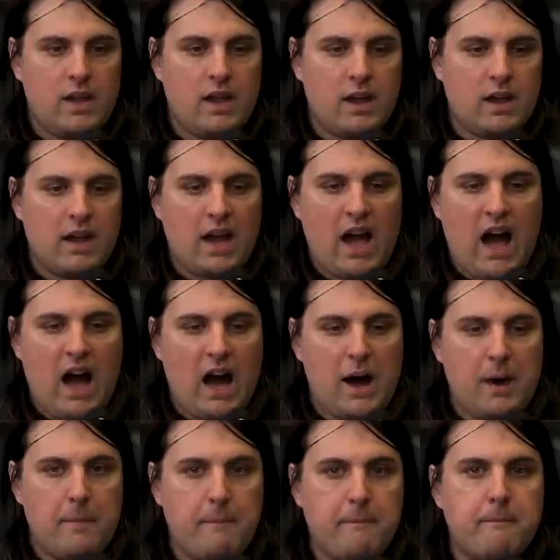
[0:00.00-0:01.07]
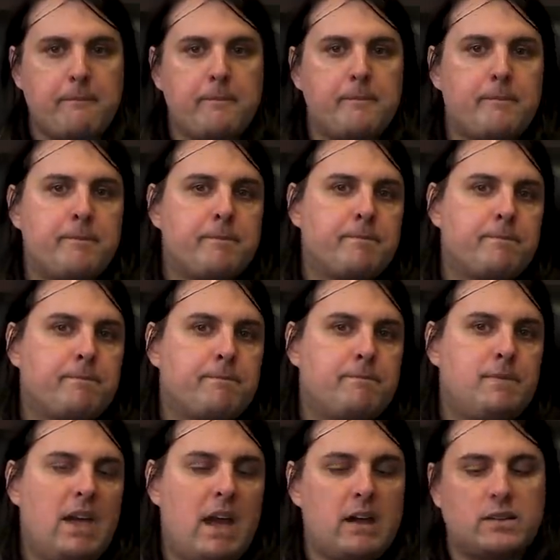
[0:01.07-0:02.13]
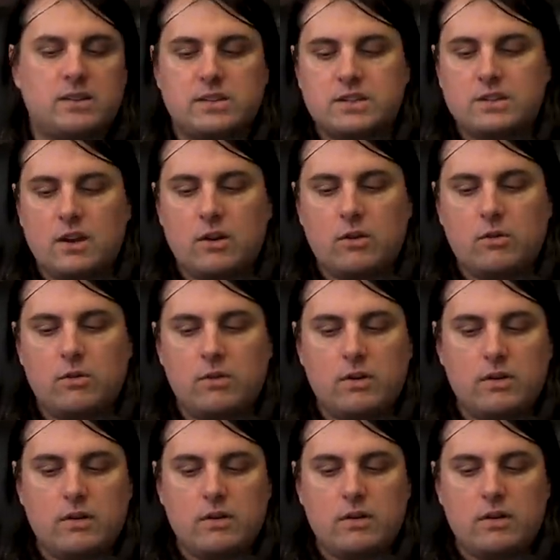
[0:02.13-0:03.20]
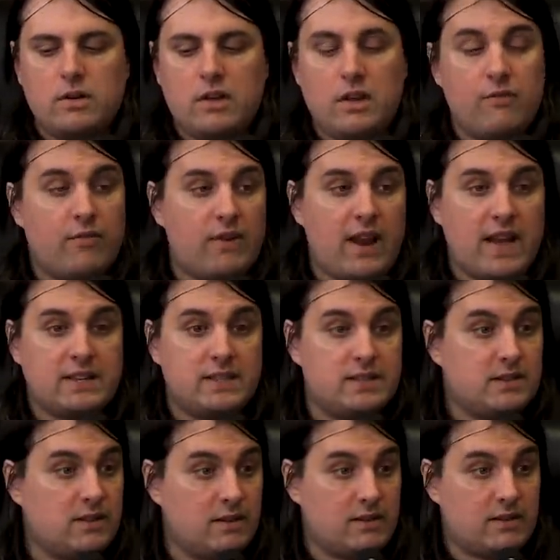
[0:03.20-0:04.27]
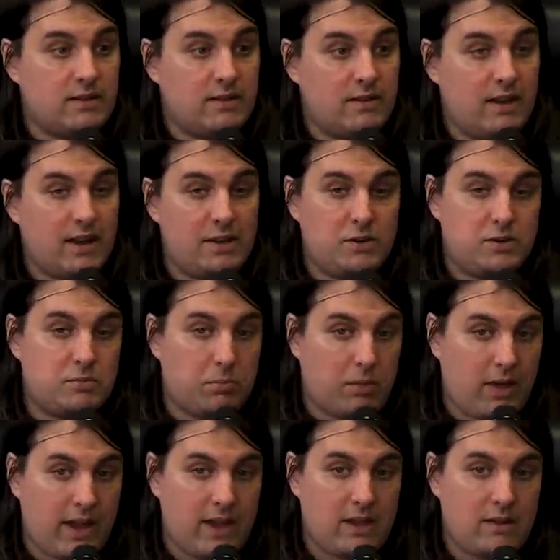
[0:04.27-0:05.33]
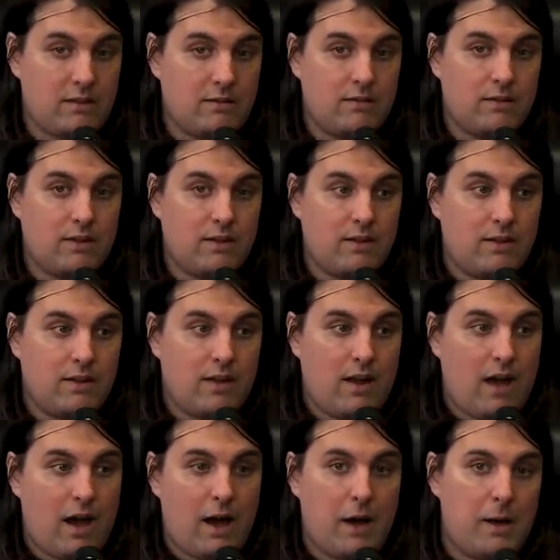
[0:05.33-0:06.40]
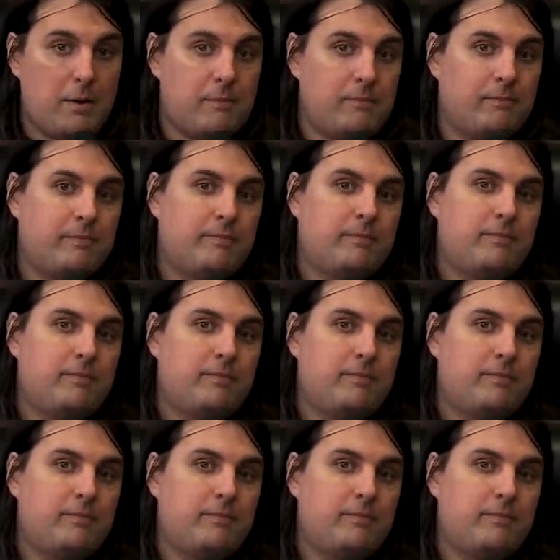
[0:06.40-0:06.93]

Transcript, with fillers: yeah, um, yeah. So Infernax is good, and you should play it. Um,